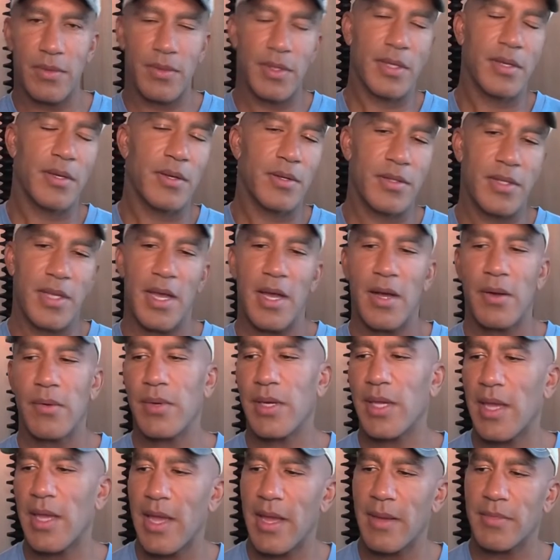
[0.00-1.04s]
So he goes
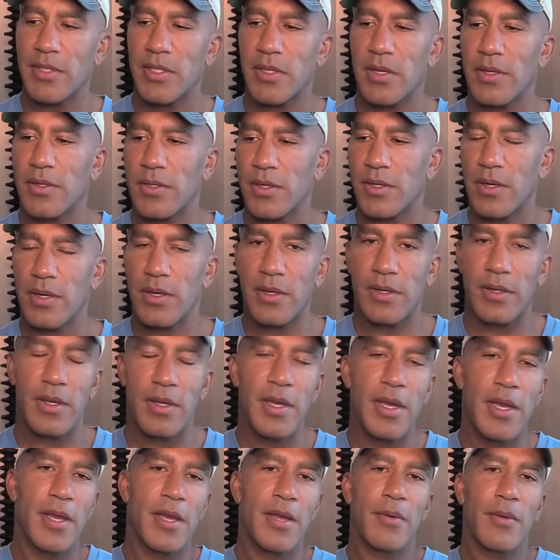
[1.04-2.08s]
out, we get Amazon Turk,
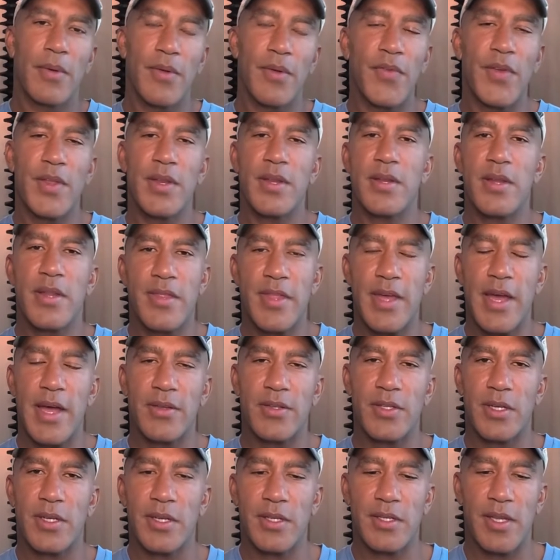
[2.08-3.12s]
we feed it a
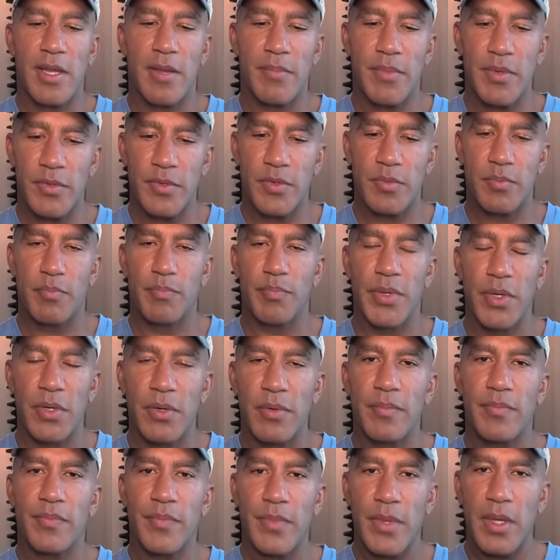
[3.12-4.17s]
thousand examples,
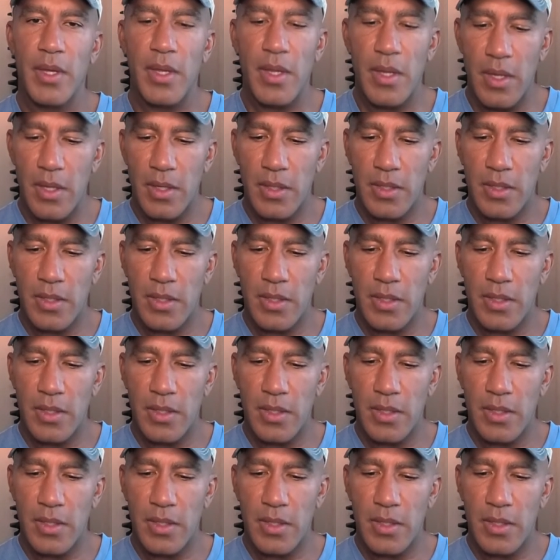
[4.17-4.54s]
boom,